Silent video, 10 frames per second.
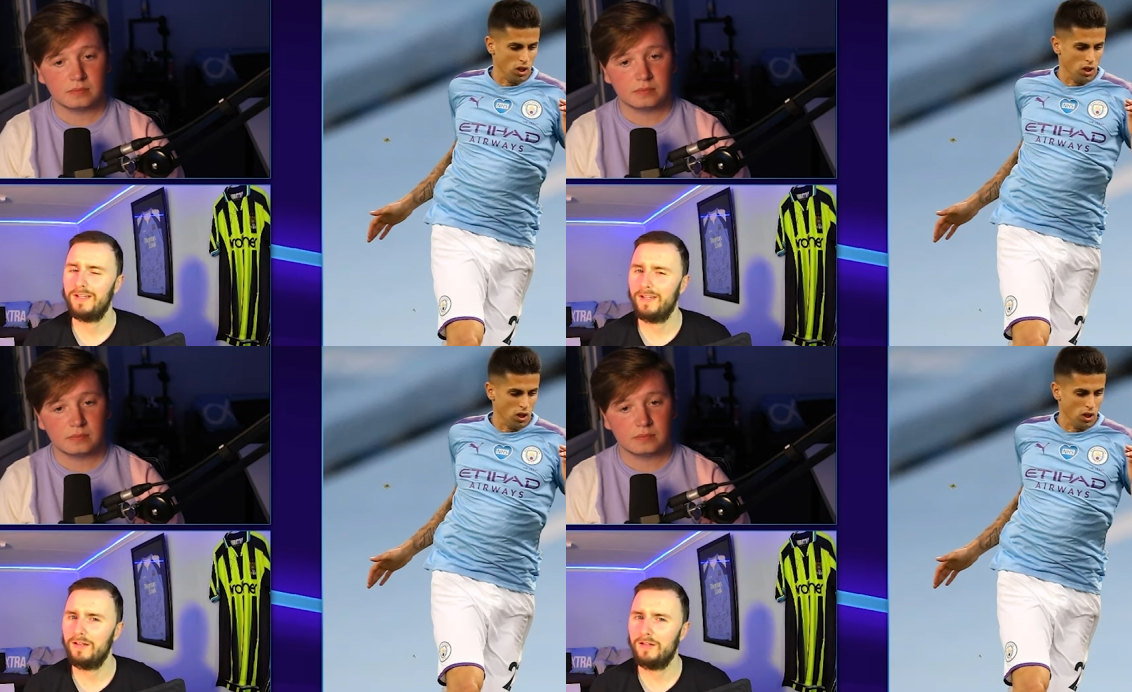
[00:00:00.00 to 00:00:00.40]

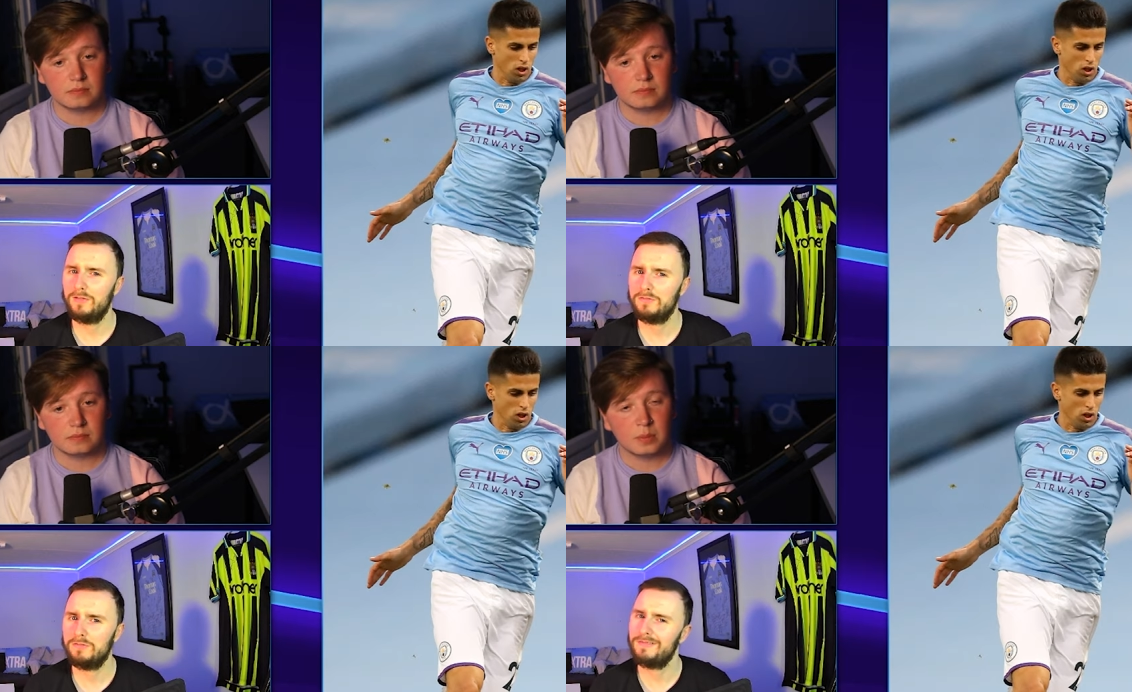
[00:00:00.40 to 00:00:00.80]

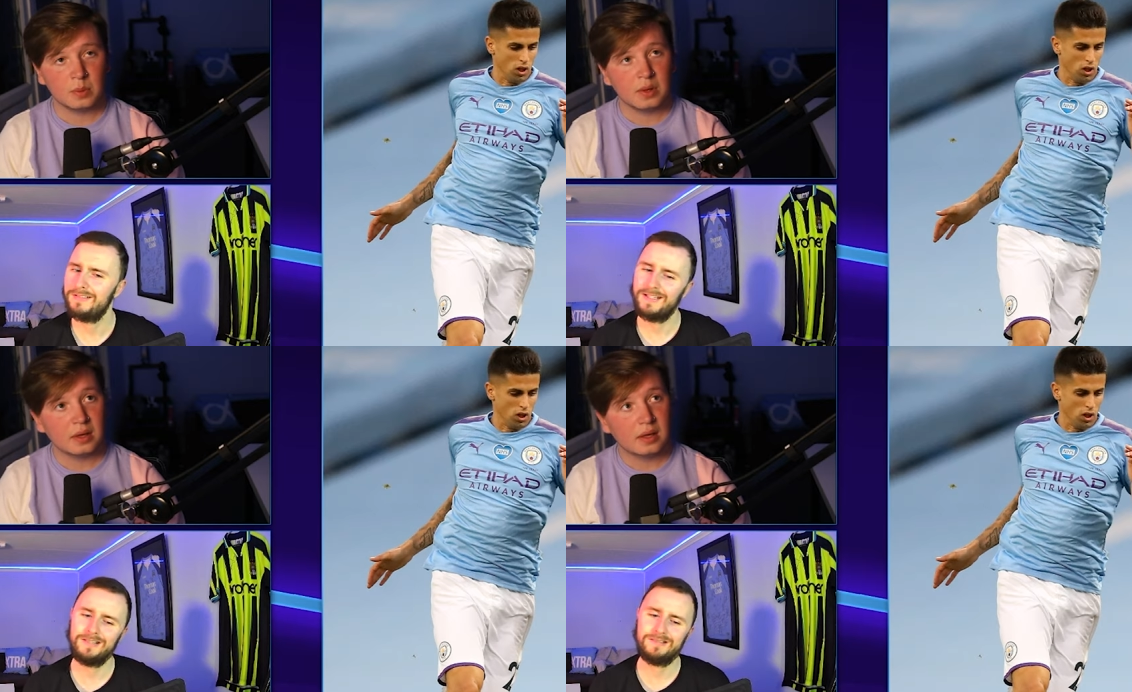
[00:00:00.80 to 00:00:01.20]
Speaker 1: Danilo?
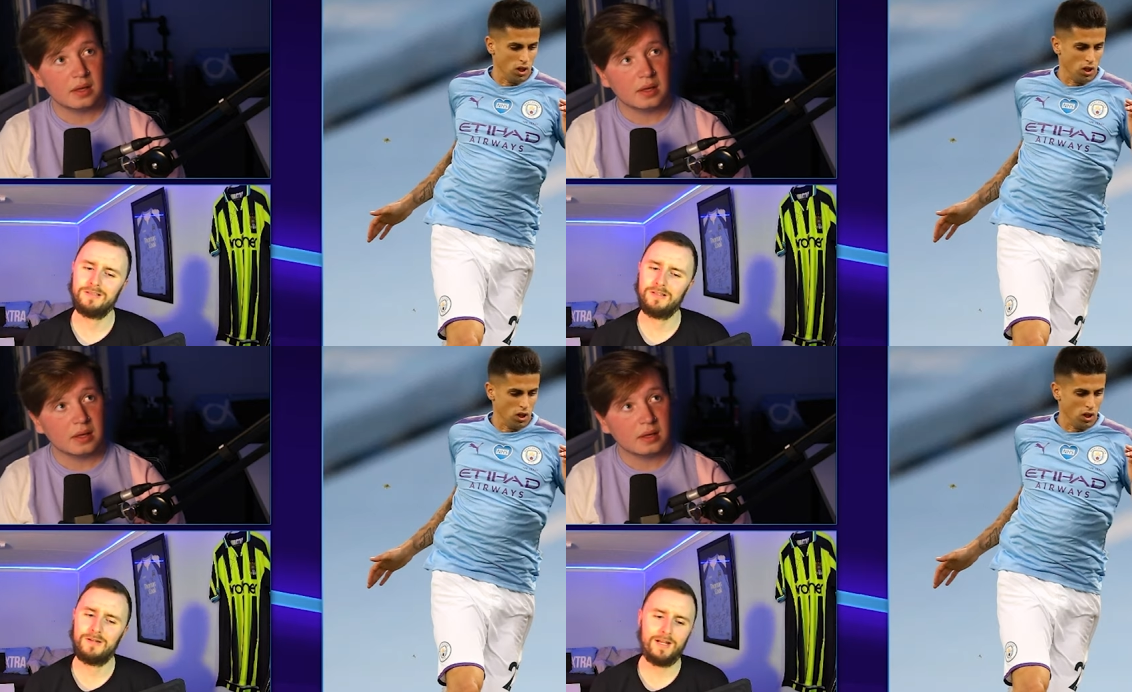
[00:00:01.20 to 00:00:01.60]
I don't
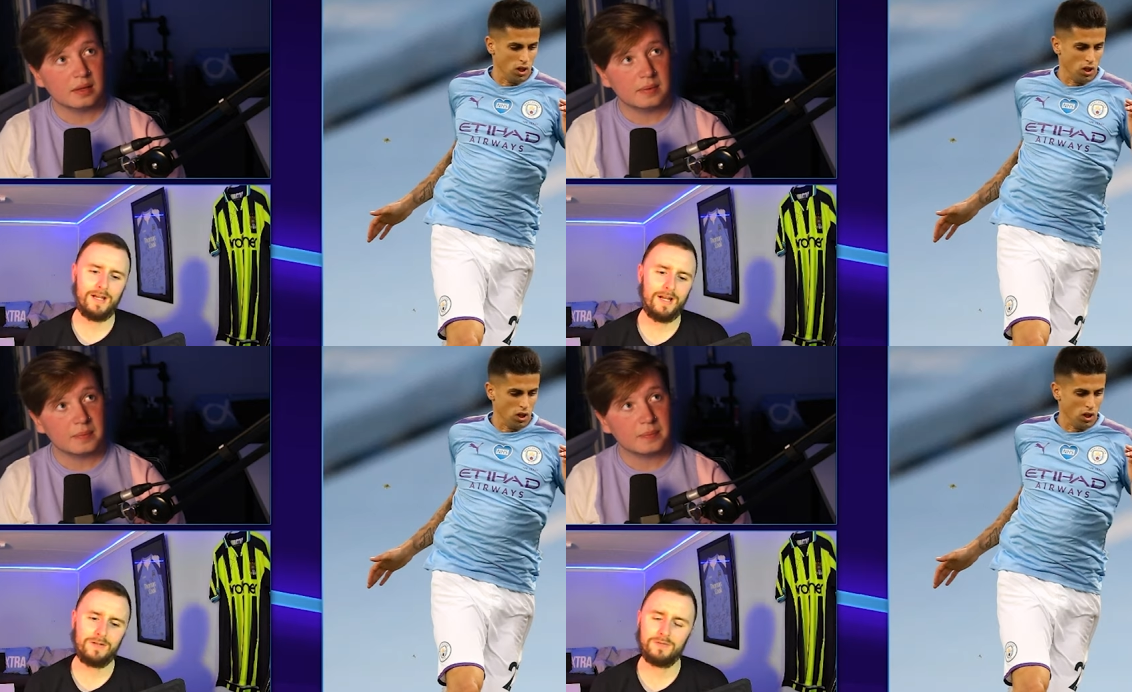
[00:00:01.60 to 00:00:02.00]
know.
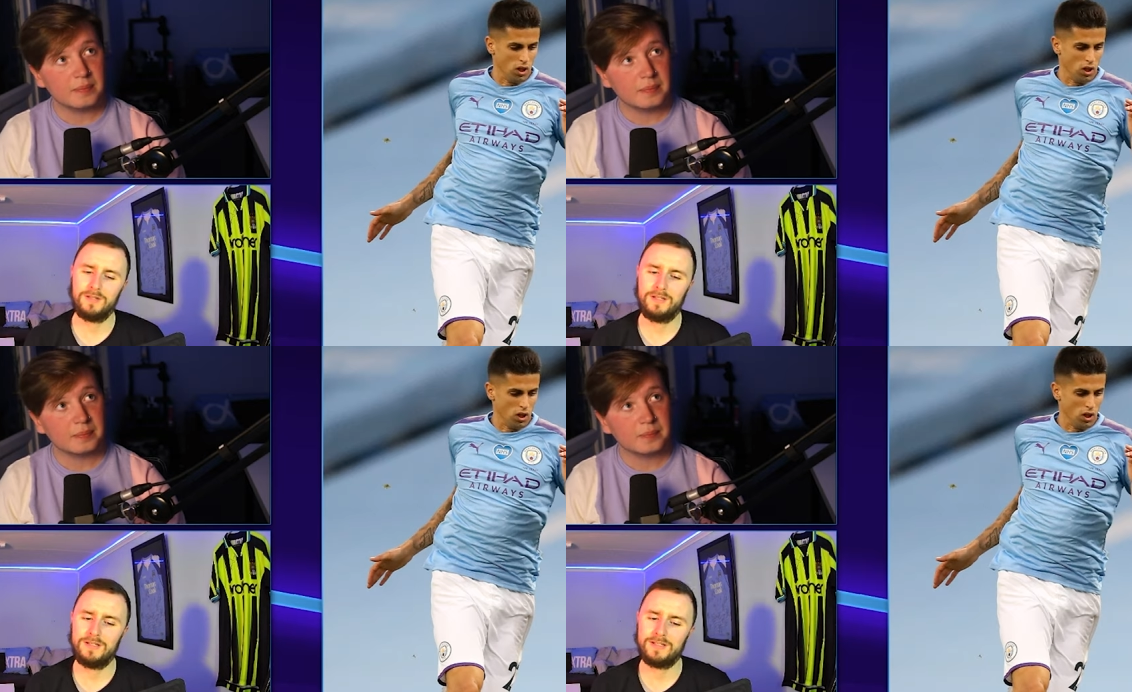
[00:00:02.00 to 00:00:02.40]
I, don't
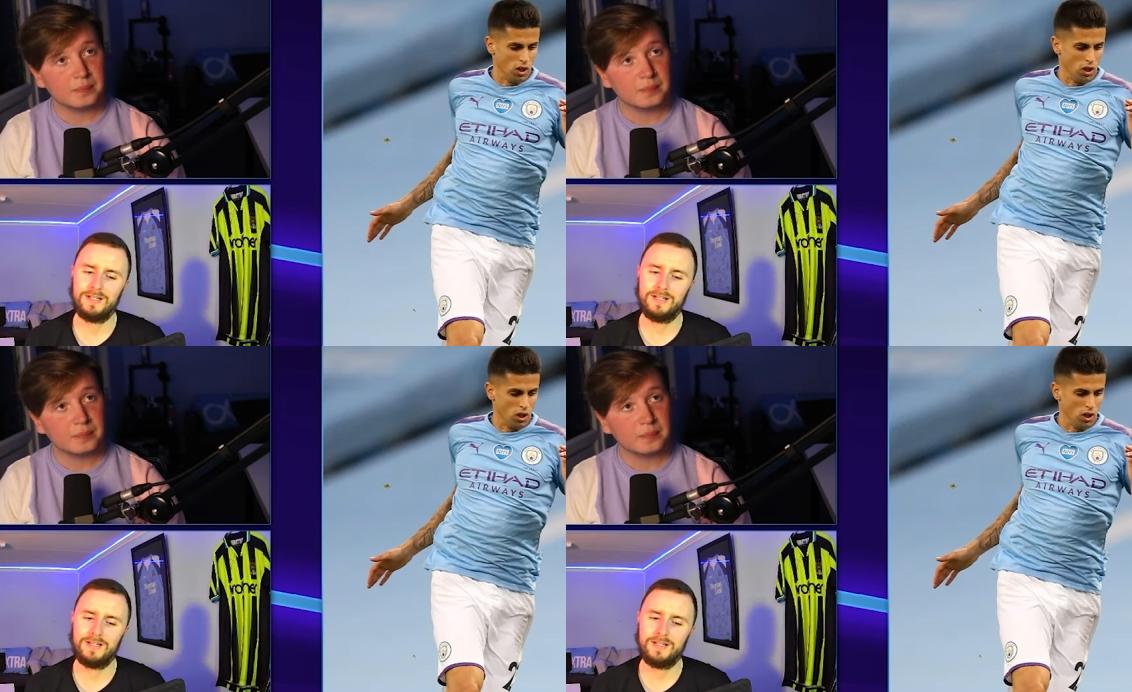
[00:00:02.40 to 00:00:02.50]
think he is,